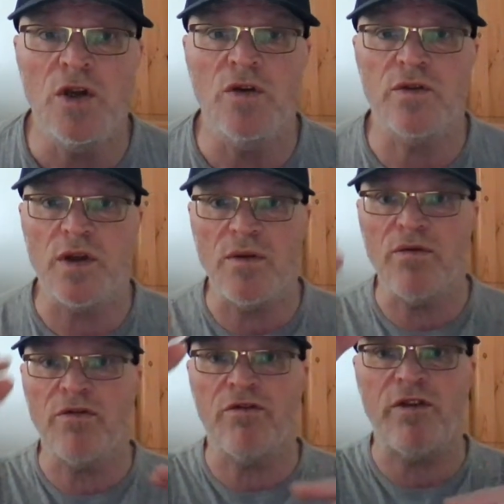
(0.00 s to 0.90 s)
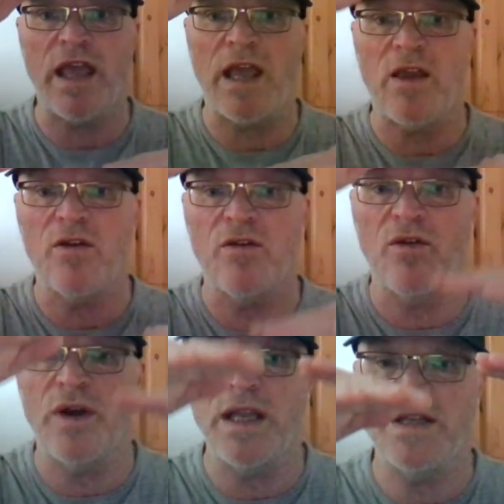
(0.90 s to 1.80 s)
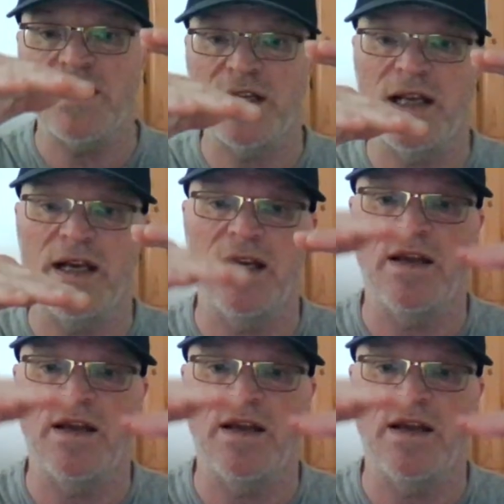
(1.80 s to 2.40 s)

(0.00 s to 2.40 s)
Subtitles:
You don't think your insulin